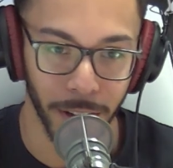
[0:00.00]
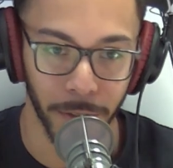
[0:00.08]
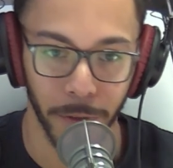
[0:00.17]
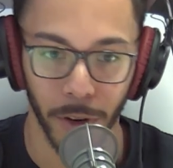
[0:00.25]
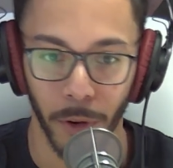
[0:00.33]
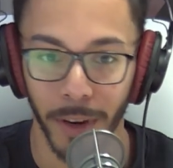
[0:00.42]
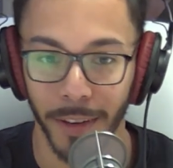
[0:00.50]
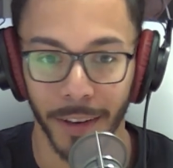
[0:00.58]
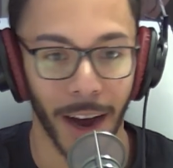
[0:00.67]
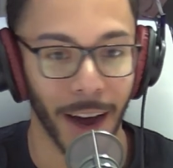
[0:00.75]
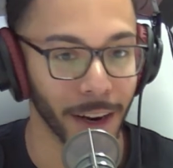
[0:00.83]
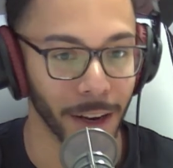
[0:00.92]
so he's got
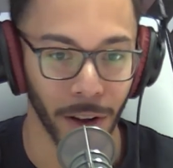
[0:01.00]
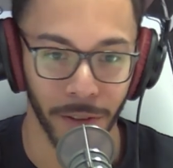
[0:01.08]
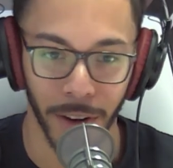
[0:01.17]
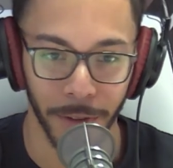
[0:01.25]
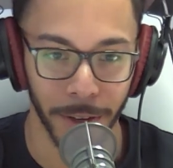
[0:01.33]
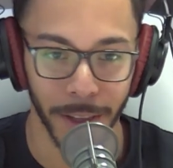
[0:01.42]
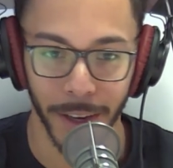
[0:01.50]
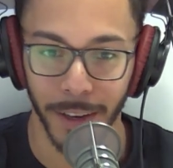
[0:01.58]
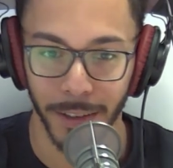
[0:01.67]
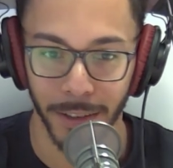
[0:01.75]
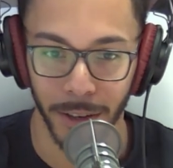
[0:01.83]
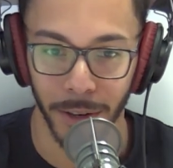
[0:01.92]
to love everything he's
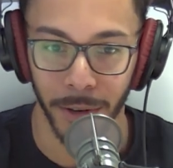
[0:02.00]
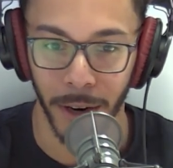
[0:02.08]
doing.